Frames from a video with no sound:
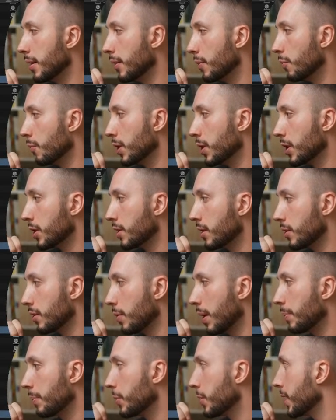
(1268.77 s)
which is
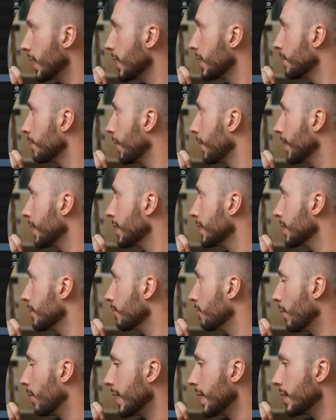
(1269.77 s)
represented by these
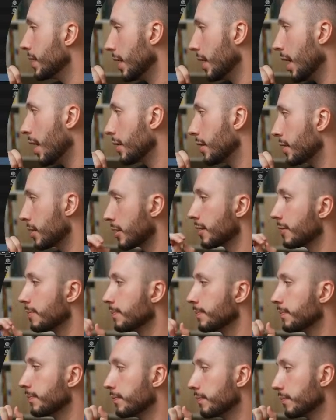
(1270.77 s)
red dots.
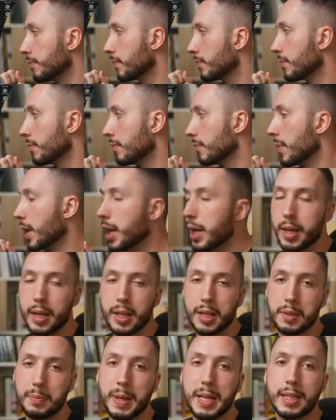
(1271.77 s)

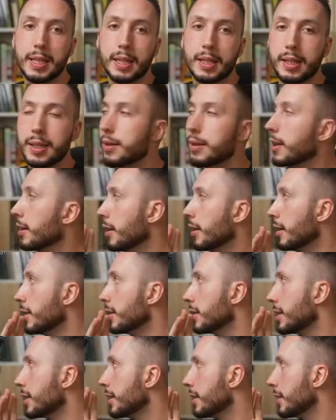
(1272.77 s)
It's basically the
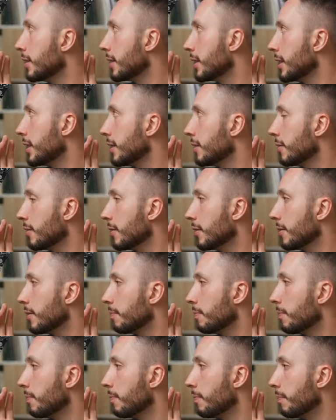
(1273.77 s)

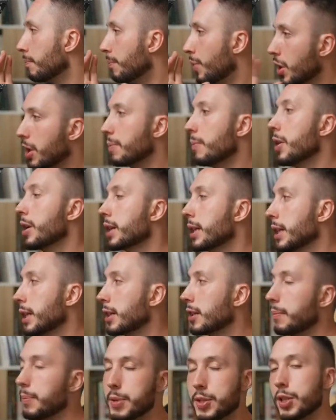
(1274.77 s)
bookmarking
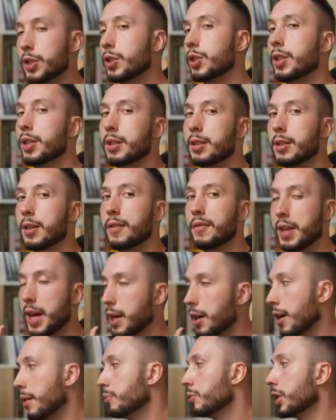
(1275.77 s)
the position of that
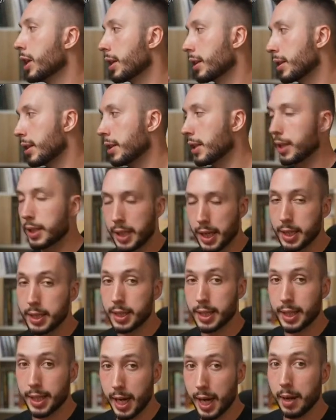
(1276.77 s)
object, in this case
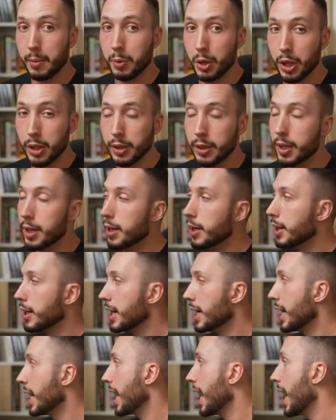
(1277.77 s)
the camera,
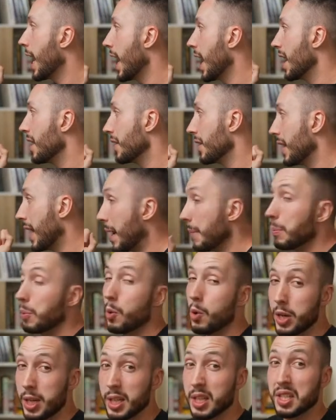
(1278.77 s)
at that
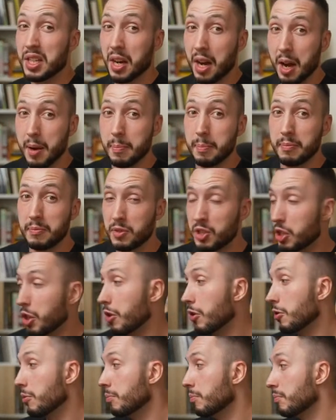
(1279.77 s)
point in time.
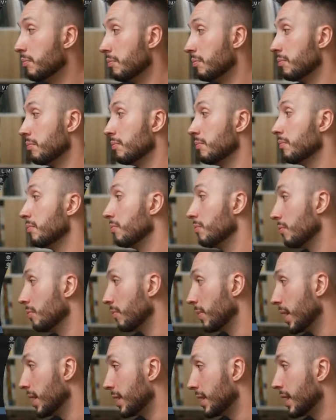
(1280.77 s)
So
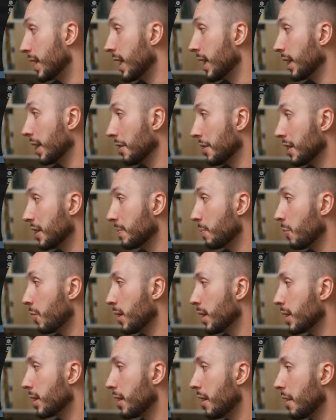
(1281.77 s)
it's saying at this
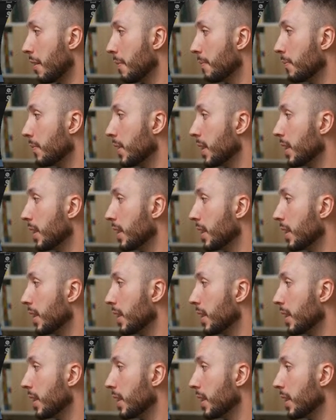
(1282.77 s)
point in time,